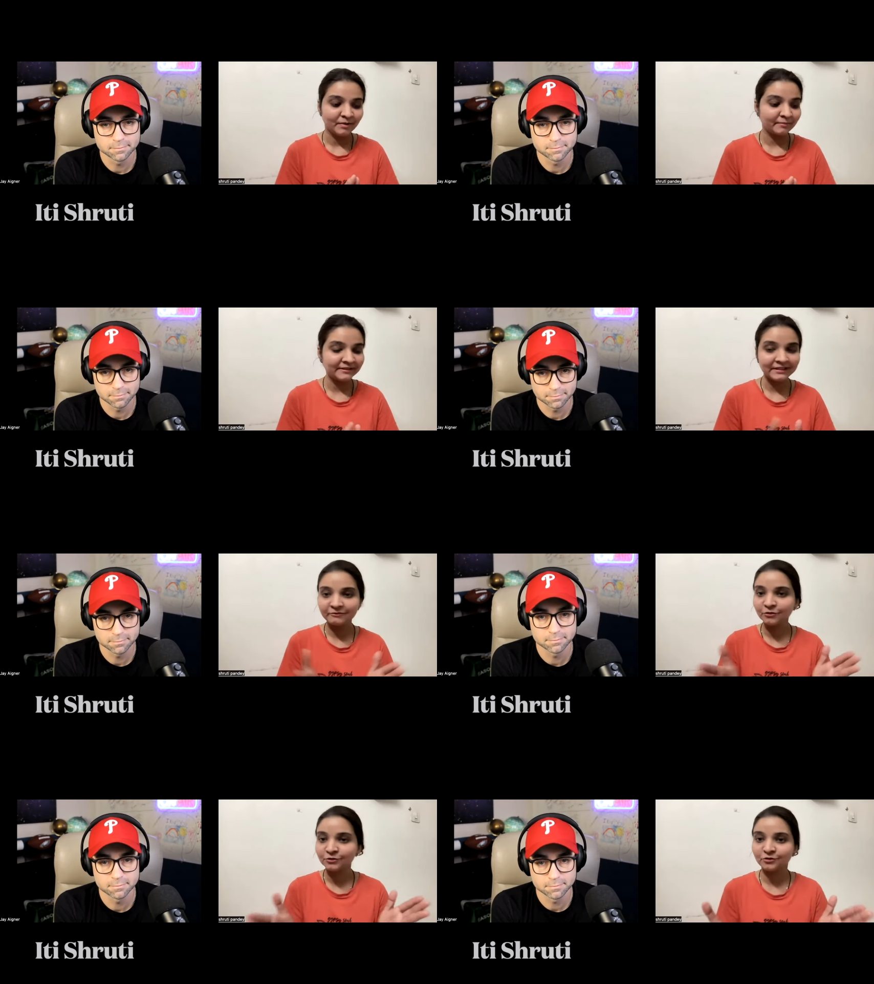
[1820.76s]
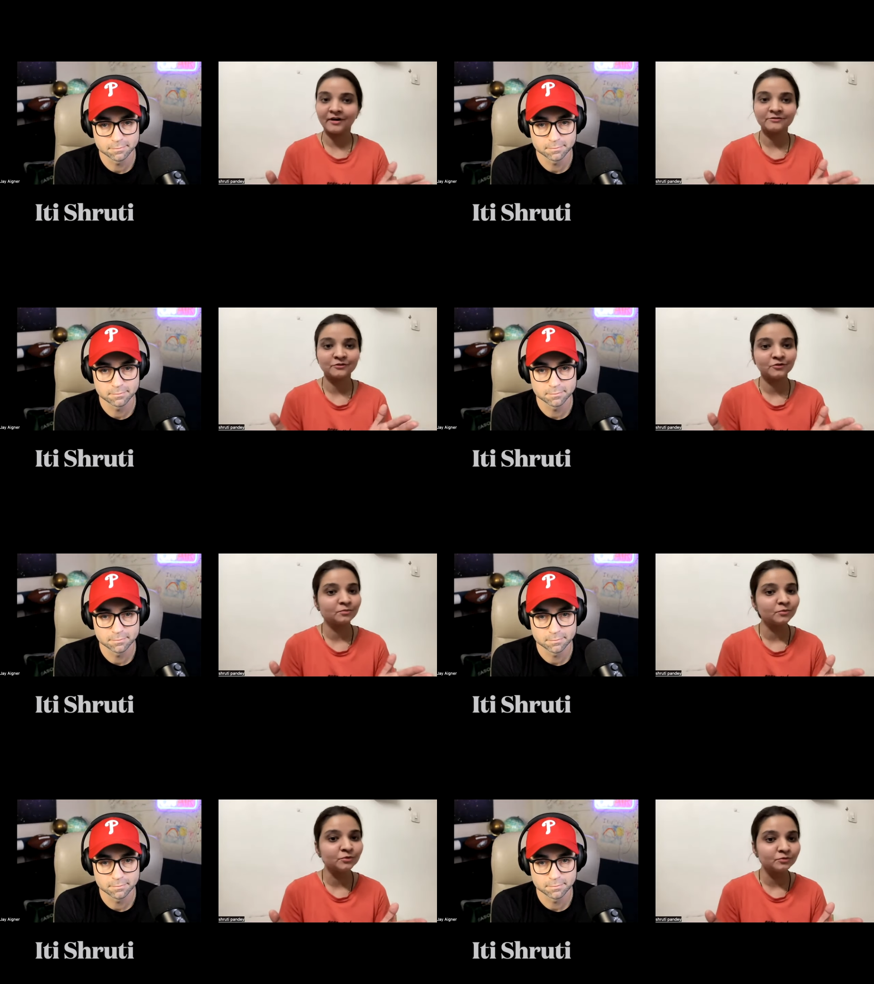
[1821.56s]
Speaker 1: maybe take photographs of the
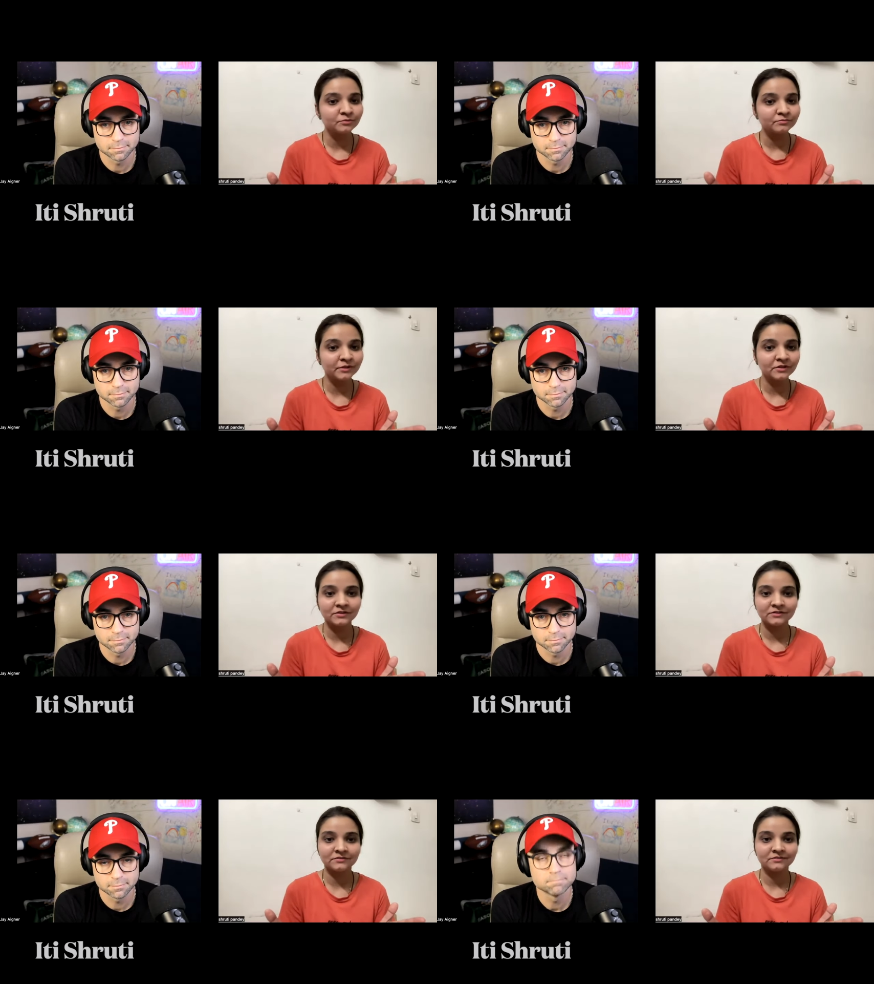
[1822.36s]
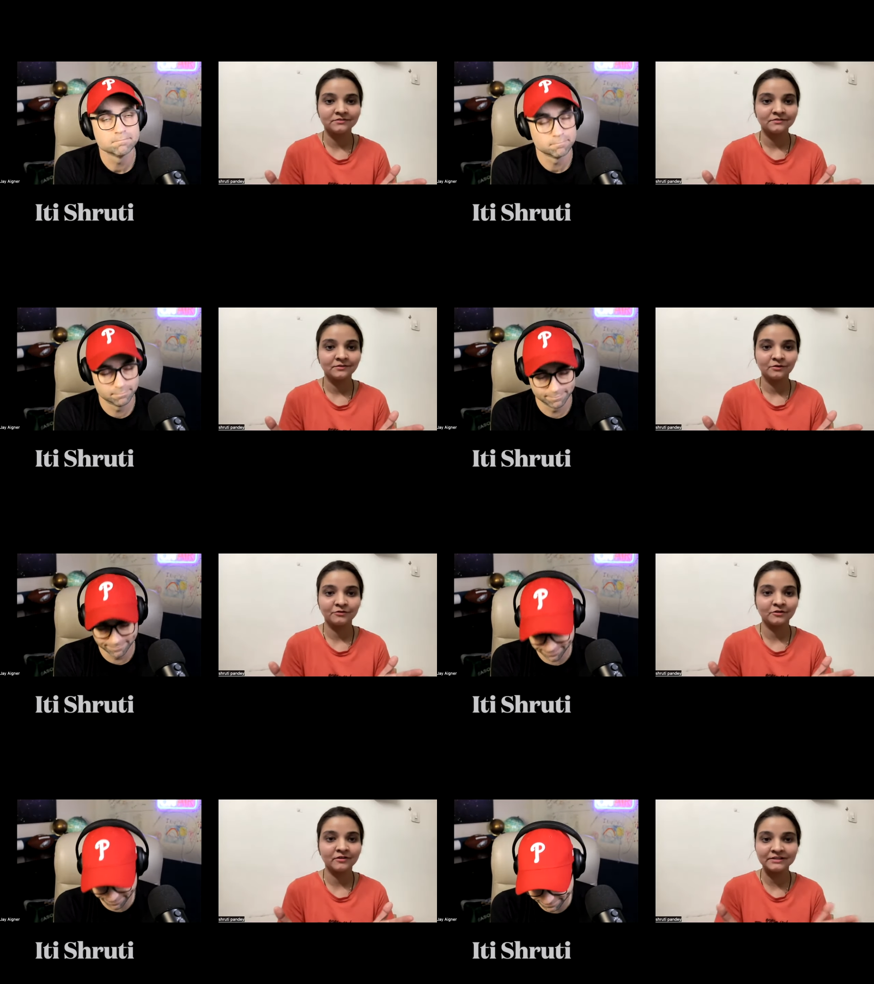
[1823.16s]
moon because of
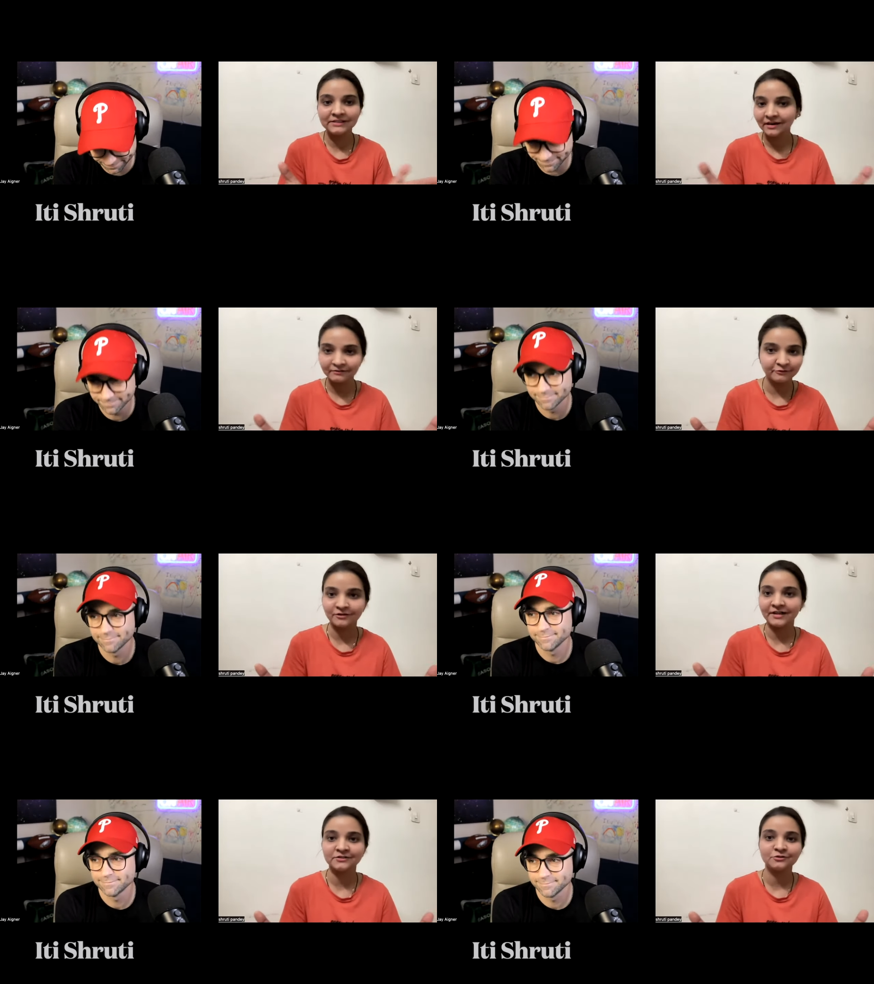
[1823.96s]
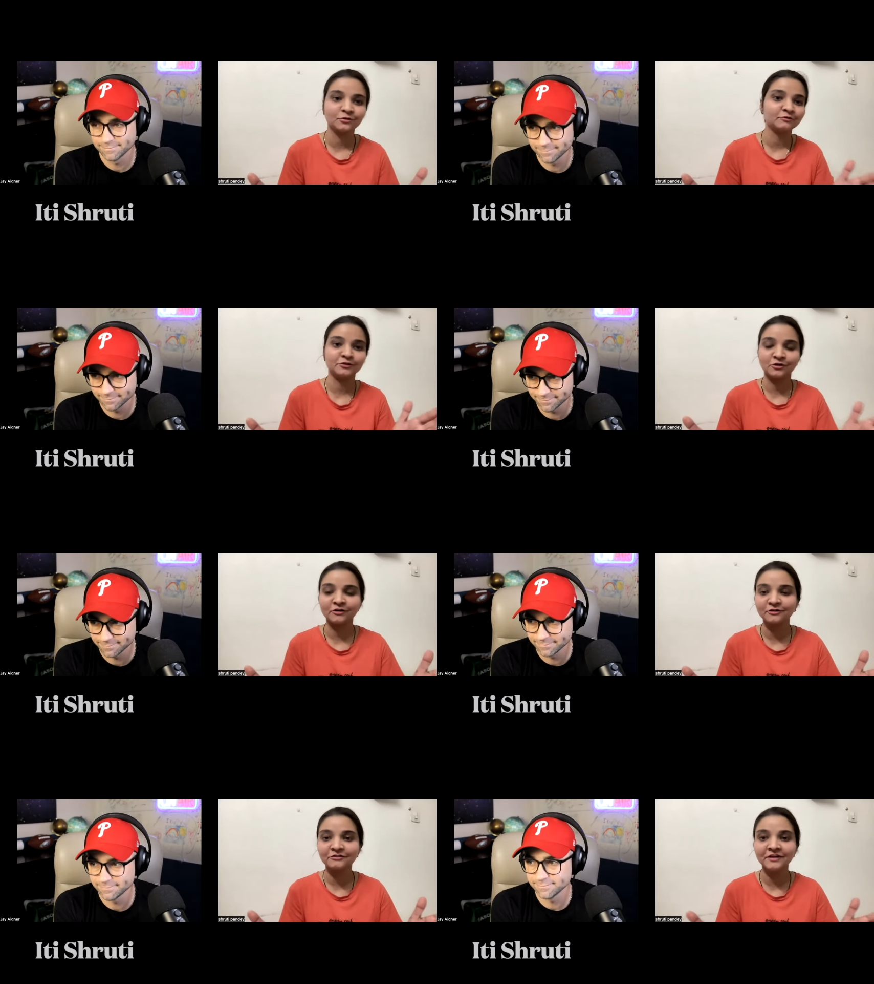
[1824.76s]
your crazy love for
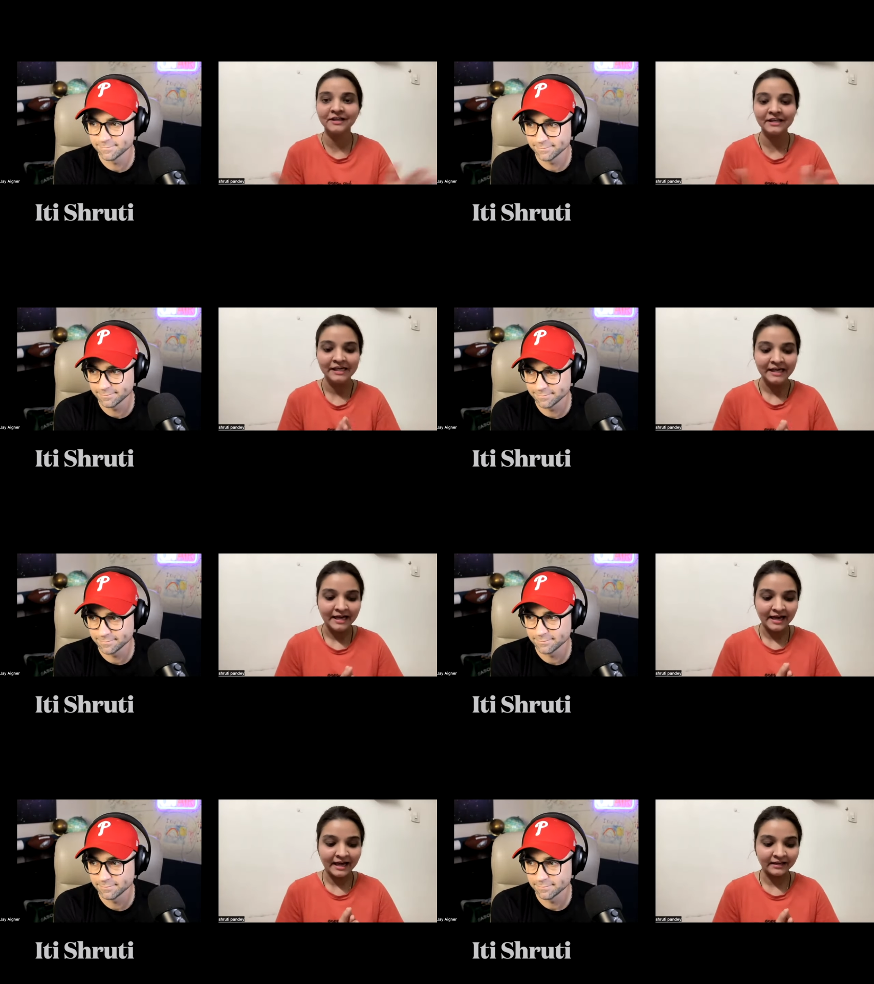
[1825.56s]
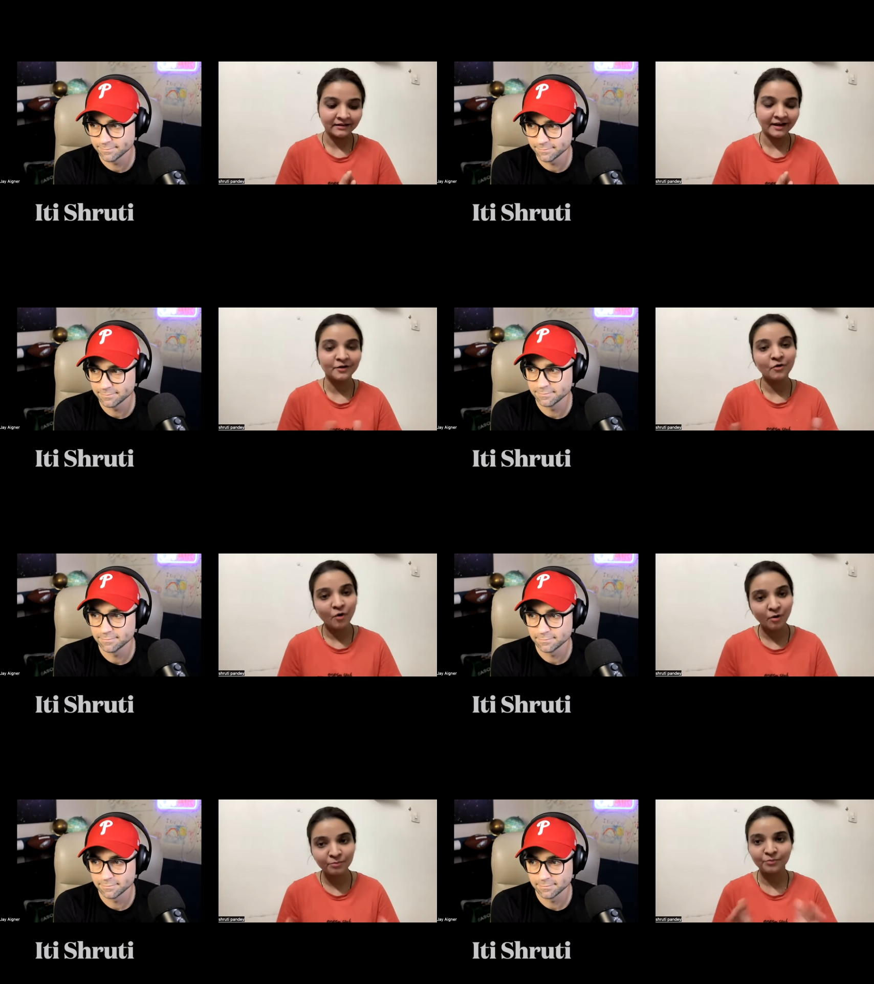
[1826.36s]
astrophotography and i
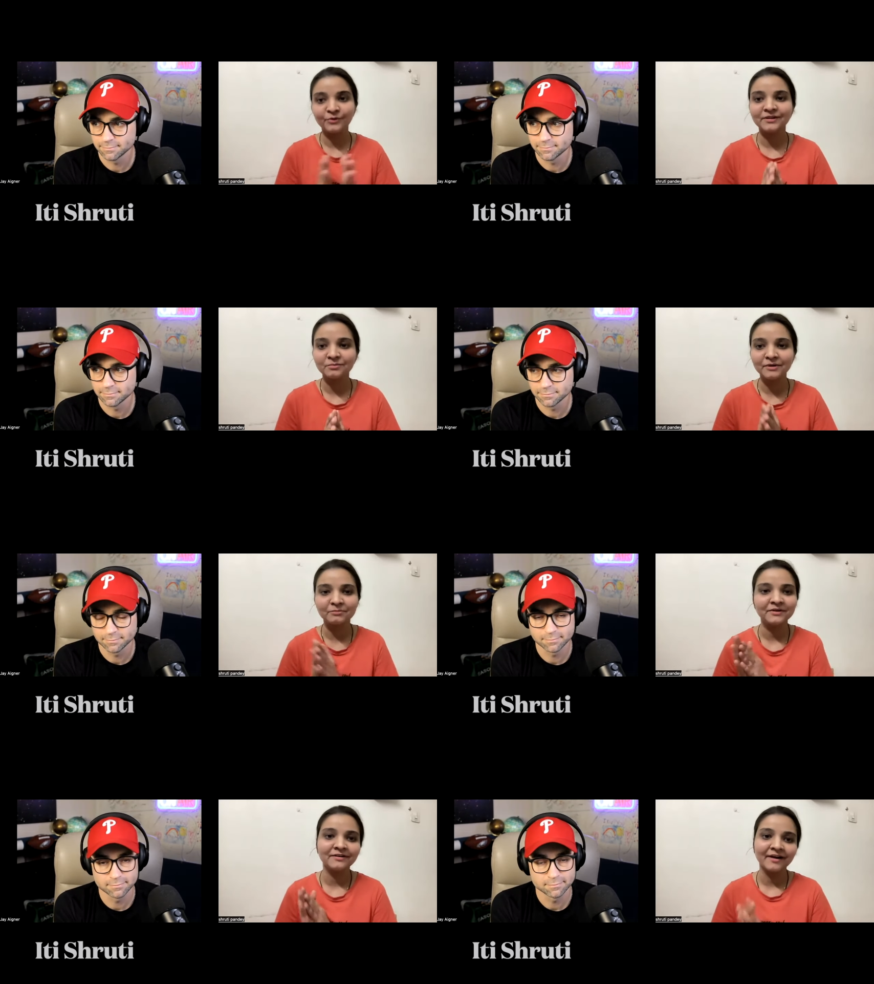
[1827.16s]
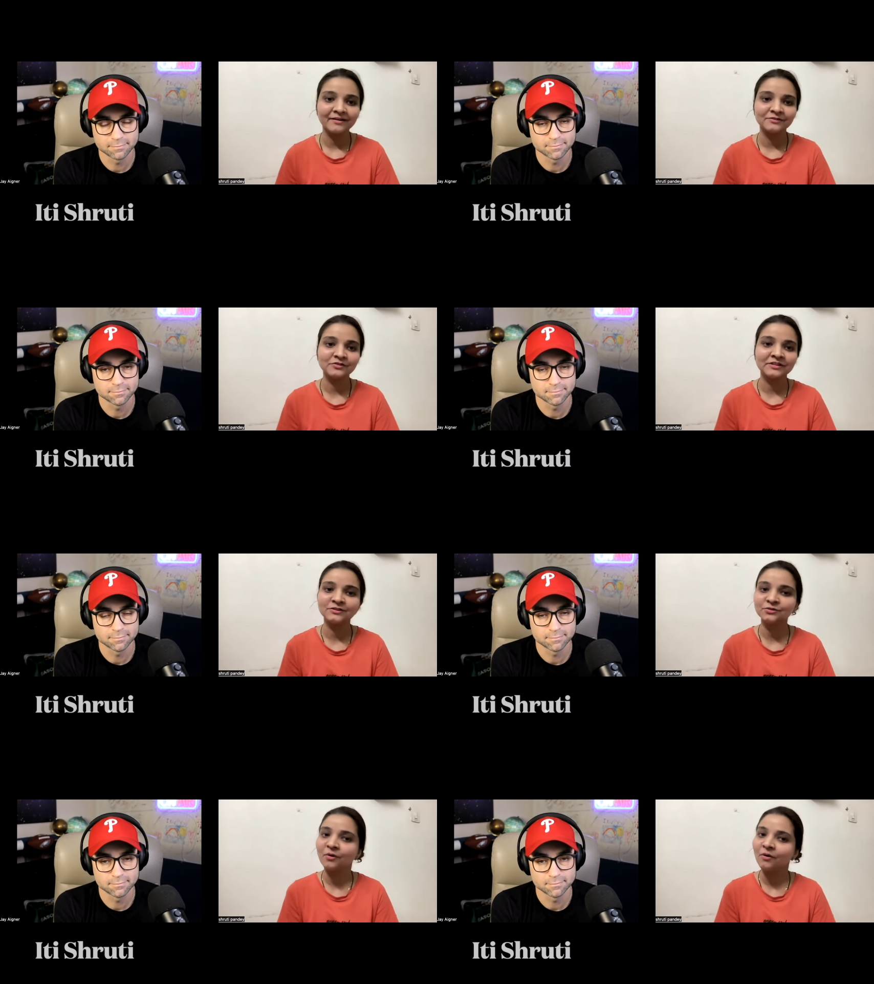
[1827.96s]
hope when the baby arrives
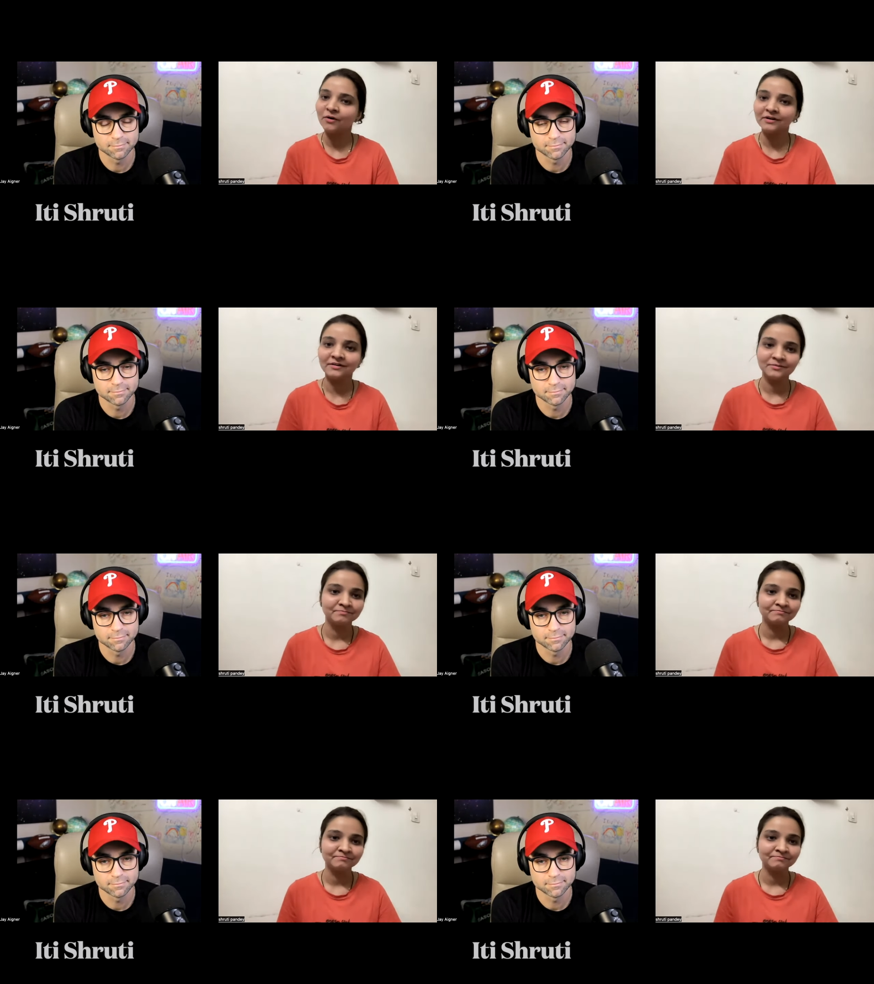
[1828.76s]
it's all